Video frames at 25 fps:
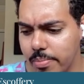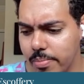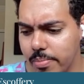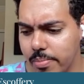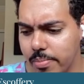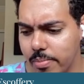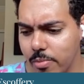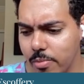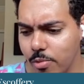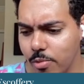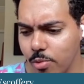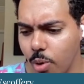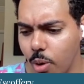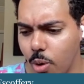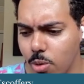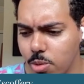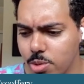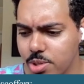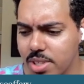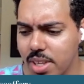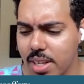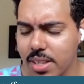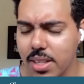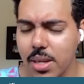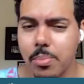
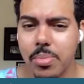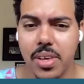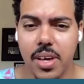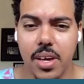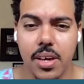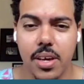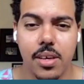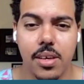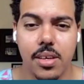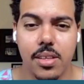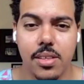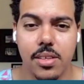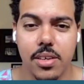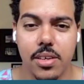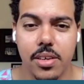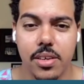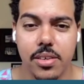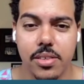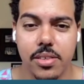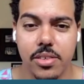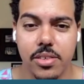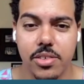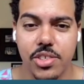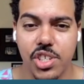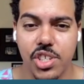roles that they play in
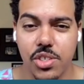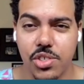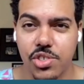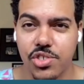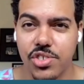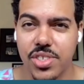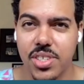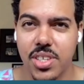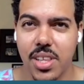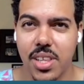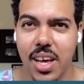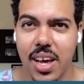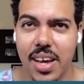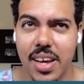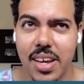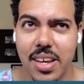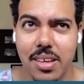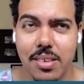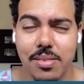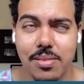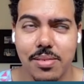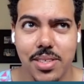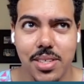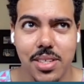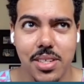their children's
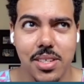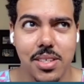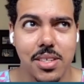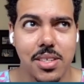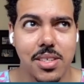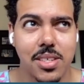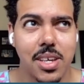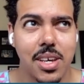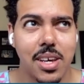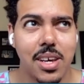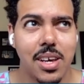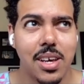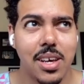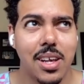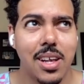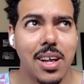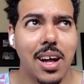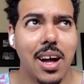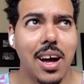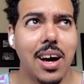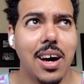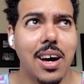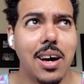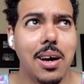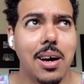lives, and
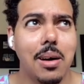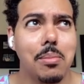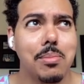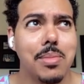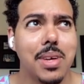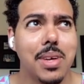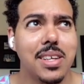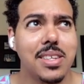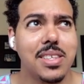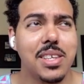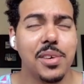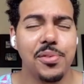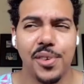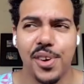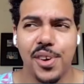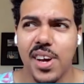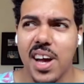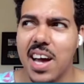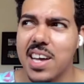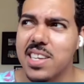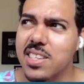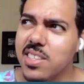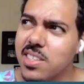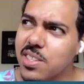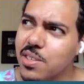different
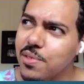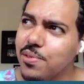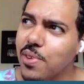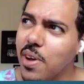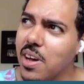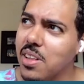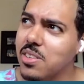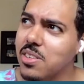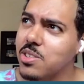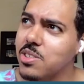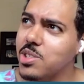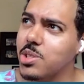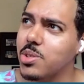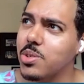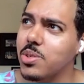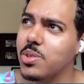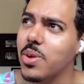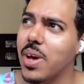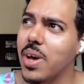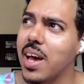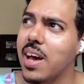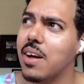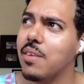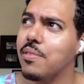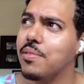kinds of fathers.
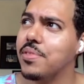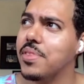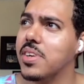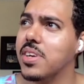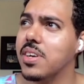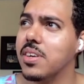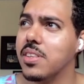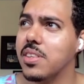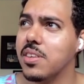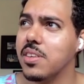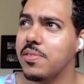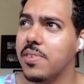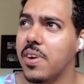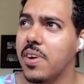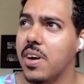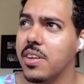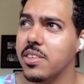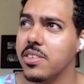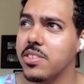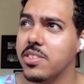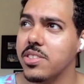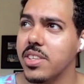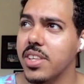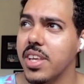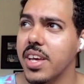You have the
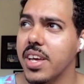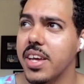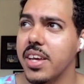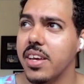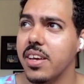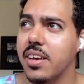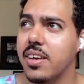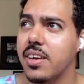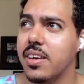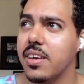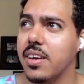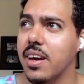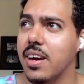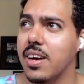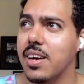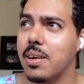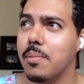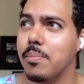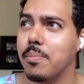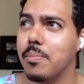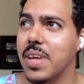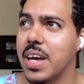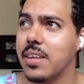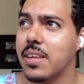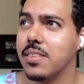fathers like
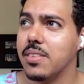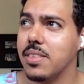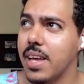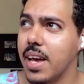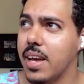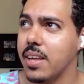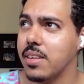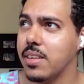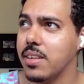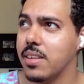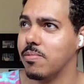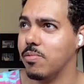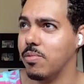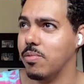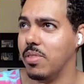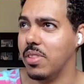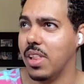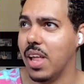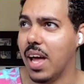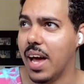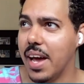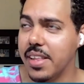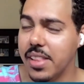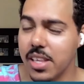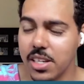that
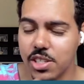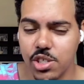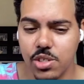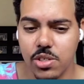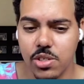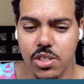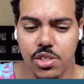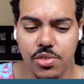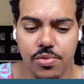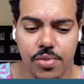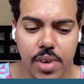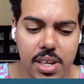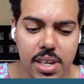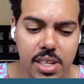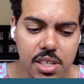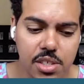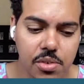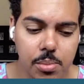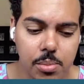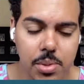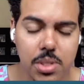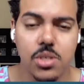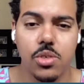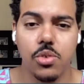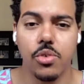line that you just read is
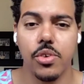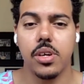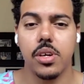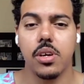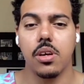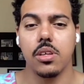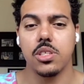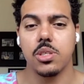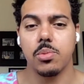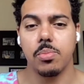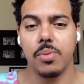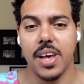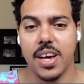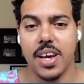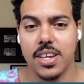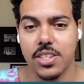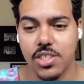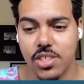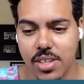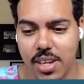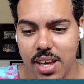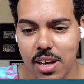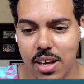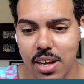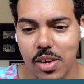from a story called
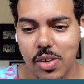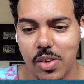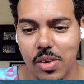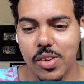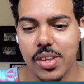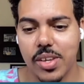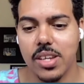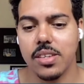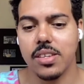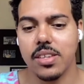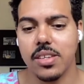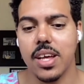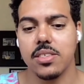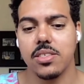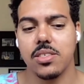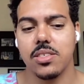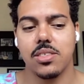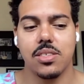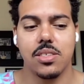Splashdown, and that's